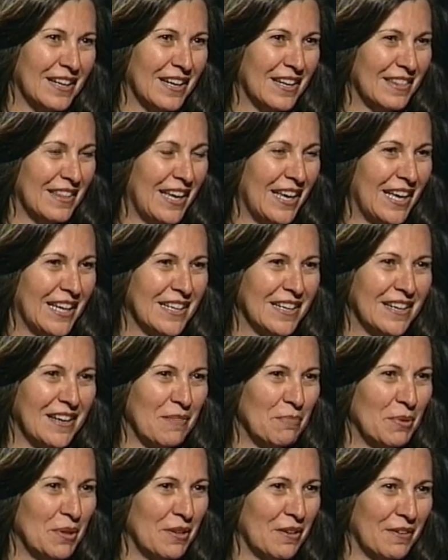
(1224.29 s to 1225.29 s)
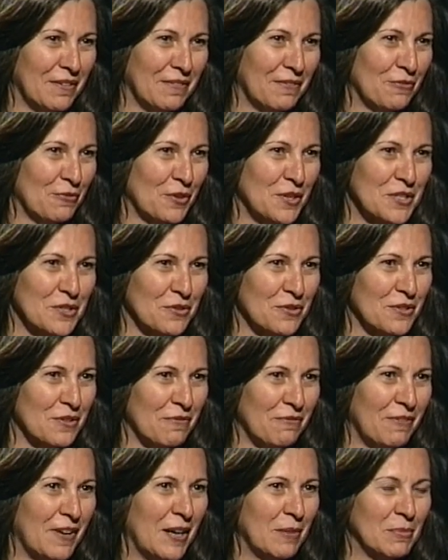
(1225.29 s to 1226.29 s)
they ended up in the freezers
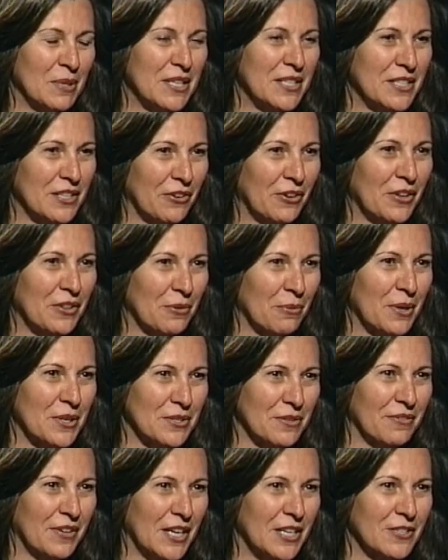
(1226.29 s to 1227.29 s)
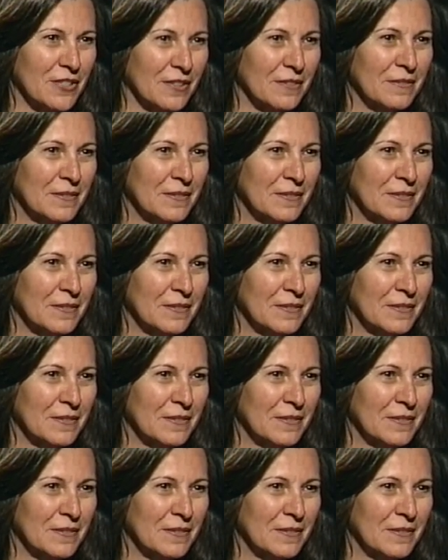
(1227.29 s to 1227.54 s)
of families here on the reservation.